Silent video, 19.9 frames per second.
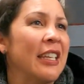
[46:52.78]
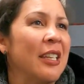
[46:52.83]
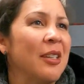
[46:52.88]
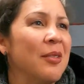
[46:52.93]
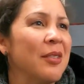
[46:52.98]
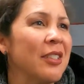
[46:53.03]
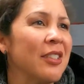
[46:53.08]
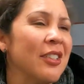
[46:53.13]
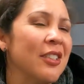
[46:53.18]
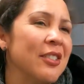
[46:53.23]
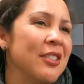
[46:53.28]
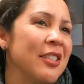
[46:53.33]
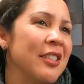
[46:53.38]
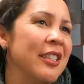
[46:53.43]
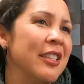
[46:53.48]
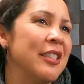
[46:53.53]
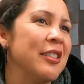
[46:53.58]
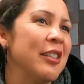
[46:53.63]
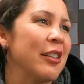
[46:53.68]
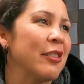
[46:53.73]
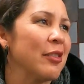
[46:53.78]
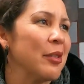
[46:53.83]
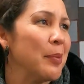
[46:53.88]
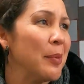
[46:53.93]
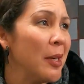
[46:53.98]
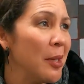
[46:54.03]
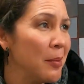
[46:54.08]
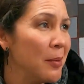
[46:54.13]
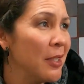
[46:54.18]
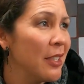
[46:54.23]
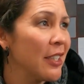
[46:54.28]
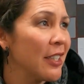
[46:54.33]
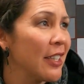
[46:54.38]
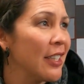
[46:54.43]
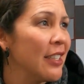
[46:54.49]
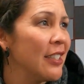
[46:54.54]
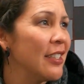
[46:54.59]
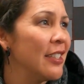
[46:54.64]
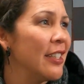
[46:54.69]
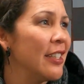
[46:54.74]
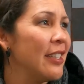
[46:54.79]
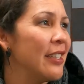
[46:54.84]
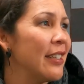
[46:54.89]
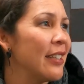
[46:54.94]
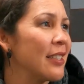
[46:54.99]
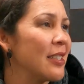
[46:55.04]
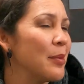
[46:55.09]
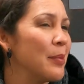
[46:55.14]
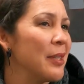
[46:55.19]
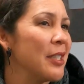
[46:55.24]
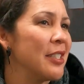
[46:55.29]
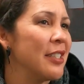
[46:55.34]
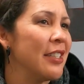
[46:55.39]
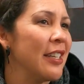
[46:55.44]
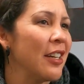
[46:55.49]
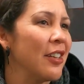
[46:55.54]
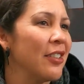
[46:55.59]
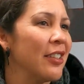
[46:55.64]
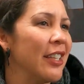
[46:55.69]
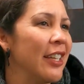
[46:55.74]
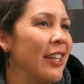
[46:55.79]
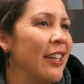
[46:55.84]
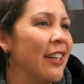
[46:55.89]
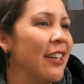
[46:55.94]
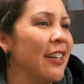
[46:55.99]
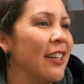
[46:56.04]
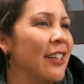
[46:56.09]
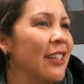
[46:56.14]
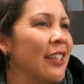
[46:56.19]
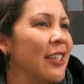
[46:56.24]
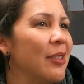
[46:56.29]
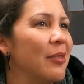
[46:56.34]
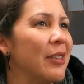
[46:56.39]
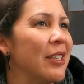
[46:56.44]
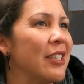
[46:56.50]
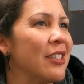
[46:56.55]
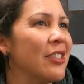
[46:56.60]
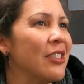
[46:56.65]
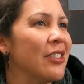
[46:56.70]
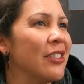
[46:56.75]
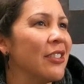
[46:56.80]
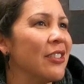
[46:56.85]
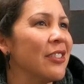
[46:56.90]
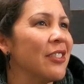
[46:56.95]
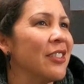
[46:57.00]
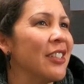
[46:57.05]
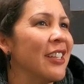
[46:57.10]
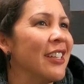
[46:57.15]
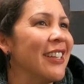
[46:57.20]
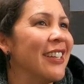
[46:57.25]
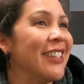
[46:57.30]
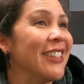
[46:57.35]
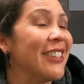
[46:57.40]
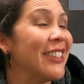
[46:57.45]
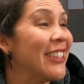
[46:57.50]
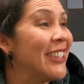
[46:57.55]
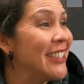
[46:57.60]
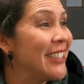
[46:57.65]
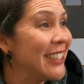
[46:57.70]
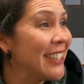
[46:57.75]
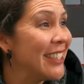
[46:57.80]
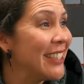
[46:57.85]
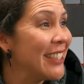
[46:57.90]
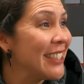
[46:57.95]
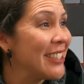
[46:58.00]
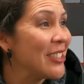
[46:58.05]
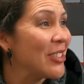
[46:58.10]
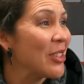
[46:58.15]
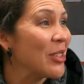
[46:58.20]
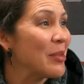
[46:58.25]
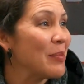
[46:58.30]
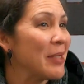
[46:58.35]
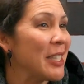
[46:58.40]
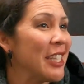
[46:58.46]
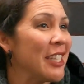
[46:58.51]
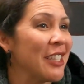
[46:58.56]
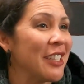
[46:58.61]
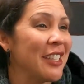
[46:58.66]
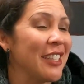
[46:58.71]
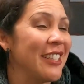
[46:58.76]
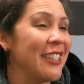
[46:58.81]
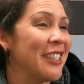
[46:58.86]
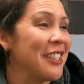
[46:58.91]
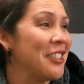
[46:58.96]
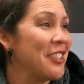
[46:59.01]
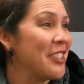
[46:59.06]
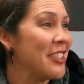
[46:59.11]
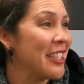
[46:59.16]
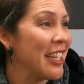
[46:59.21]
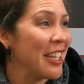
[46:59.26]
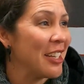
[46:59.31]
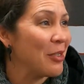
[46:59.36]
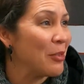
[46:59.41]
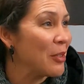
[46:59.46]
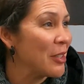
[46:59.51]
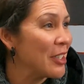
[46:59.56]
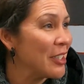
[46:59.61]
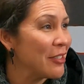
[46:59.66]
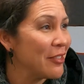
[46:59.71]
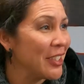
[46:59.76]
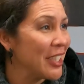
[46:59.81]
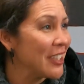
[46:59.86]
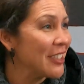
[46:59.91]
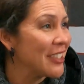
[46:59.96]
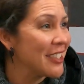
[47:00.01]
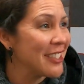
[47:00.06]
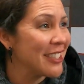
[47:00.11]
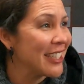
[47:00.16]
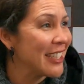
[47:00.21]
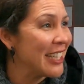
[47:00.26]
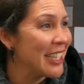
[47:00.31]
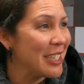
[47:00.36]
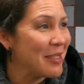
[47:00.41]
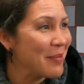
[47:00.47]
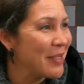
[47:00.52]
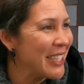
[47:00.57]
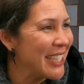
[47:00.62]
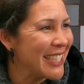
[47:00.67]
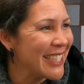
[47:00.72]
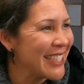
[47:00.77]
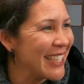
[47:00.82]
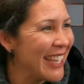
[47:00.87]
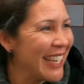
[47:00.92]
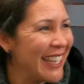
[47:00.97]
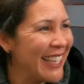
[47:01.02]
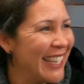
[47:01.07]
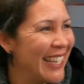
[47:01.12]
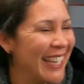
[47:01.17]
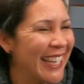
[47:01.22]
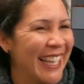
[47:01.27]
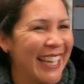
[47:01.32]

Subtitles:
he would go to the Czech Republic and did an exhibition out there. He went to London and told me he couldn't understand a word of English that anybody said.